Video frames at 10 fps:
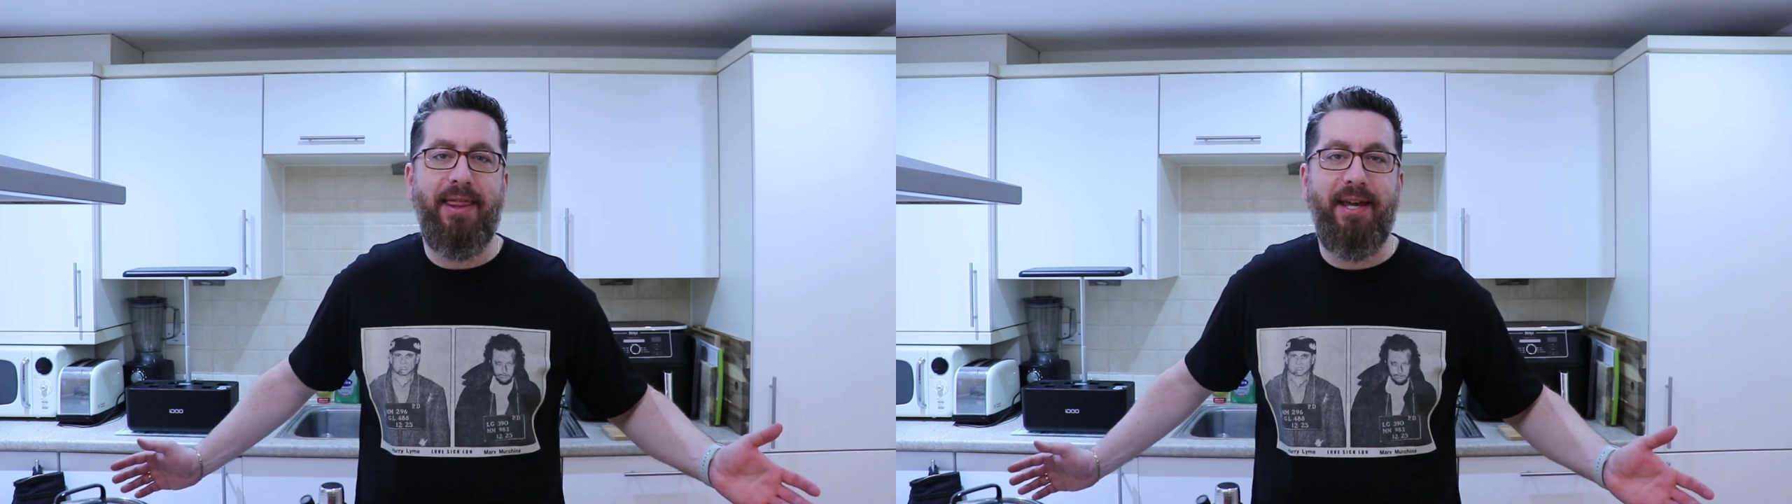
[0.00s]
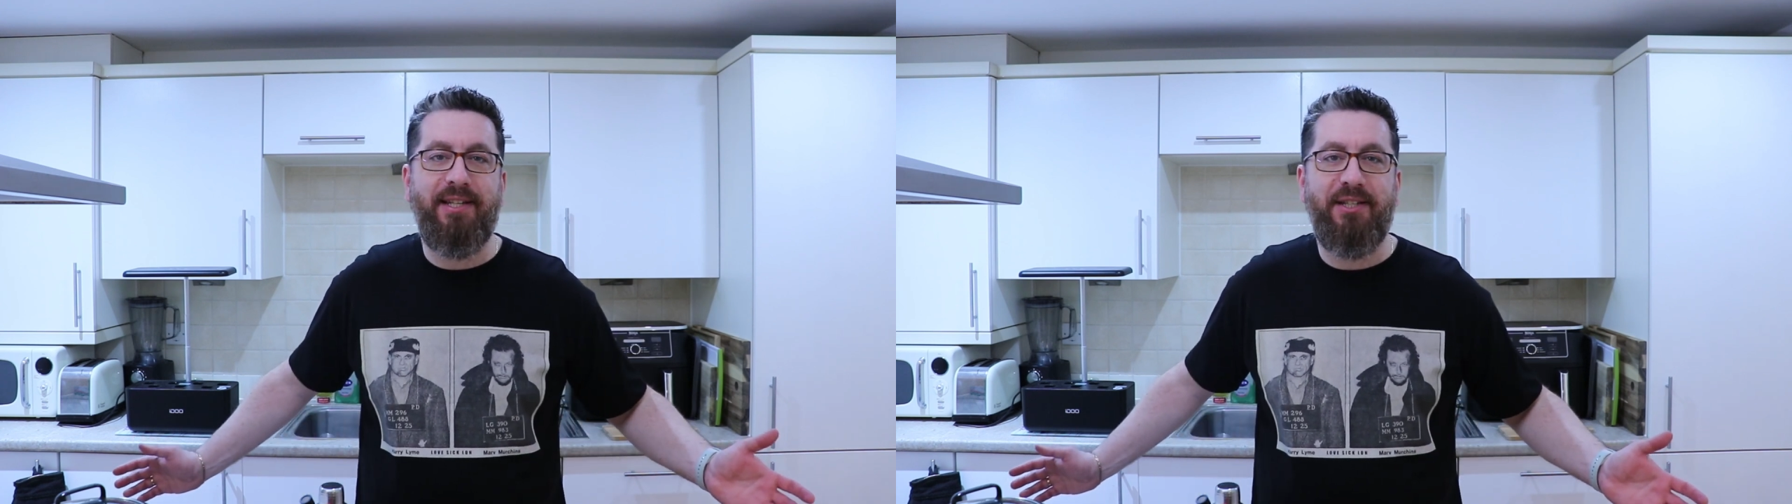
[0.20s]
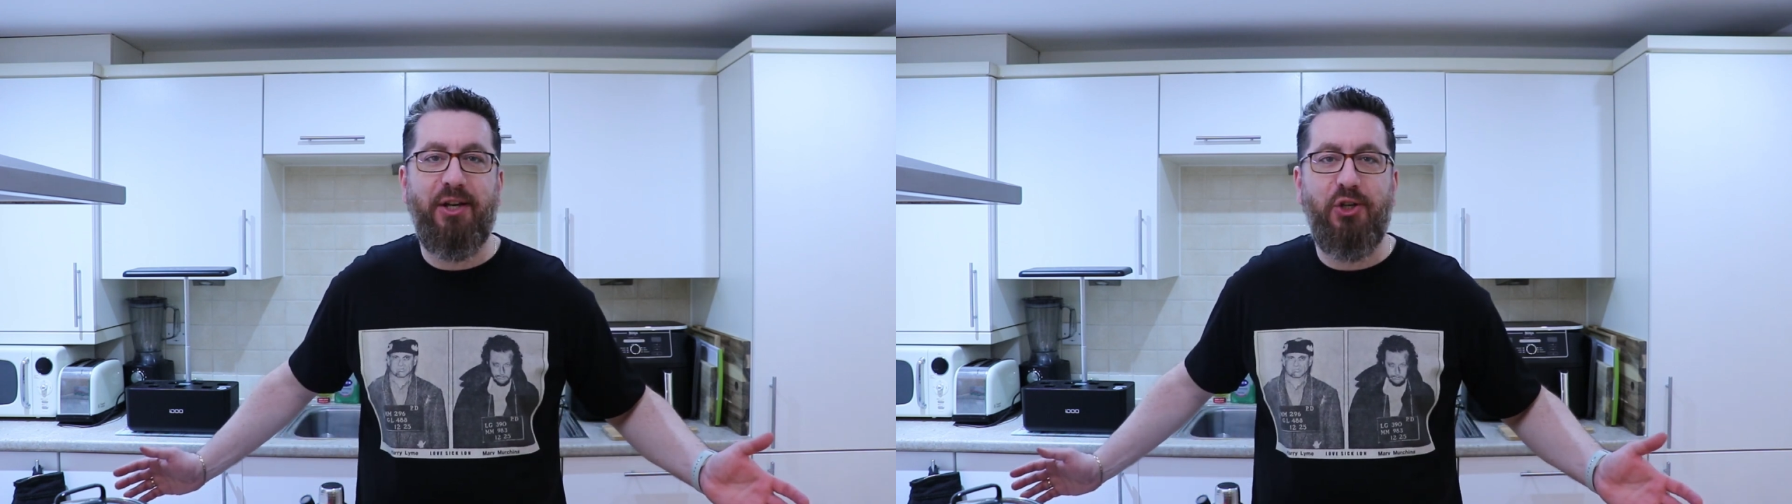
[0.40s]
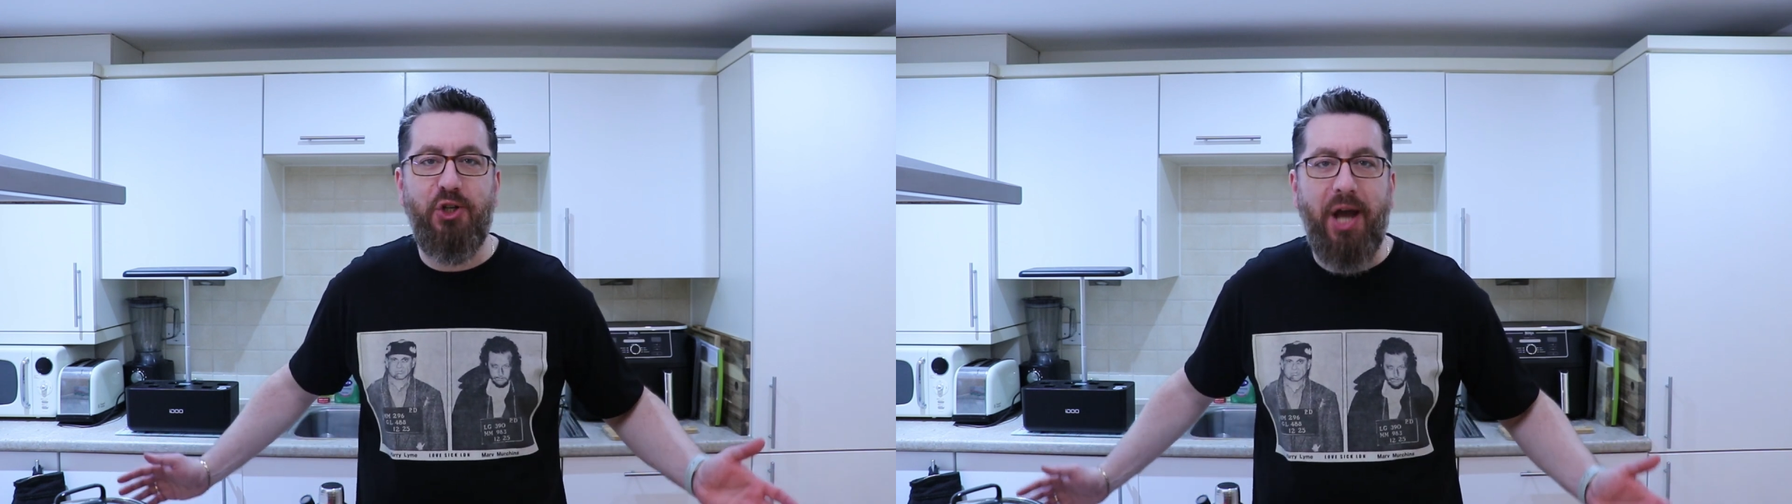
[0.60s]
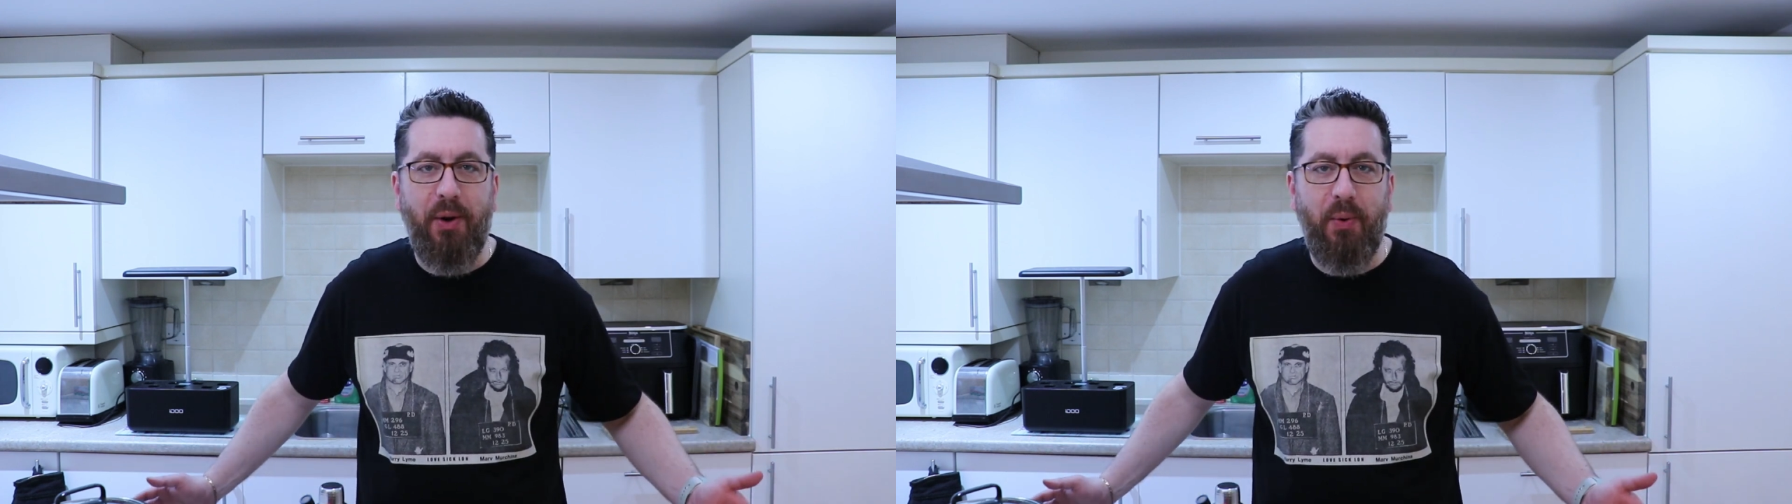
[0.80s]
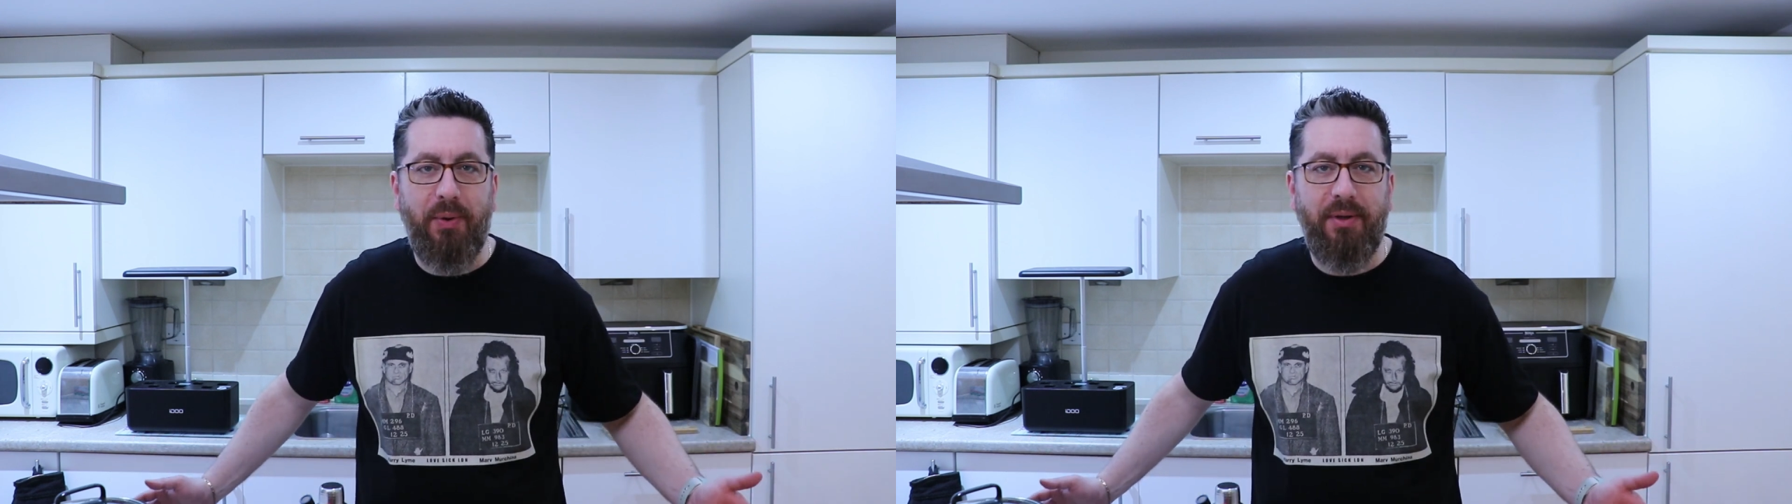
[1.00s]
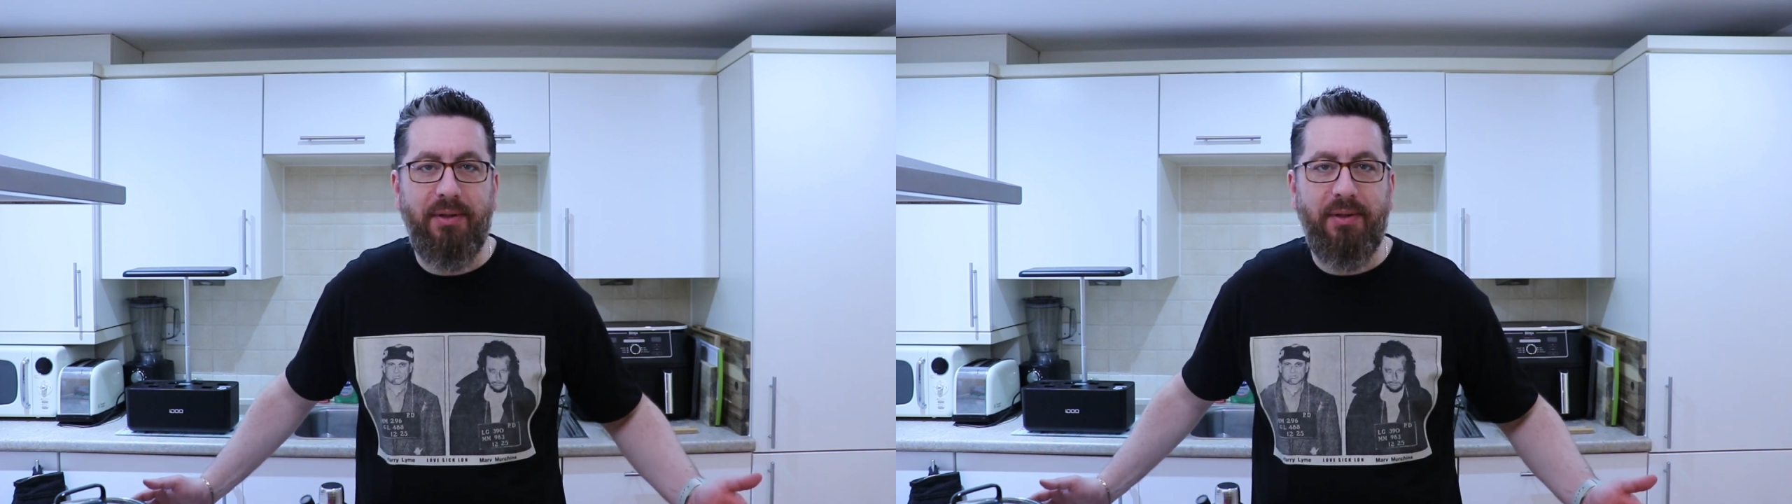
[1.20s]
this channel.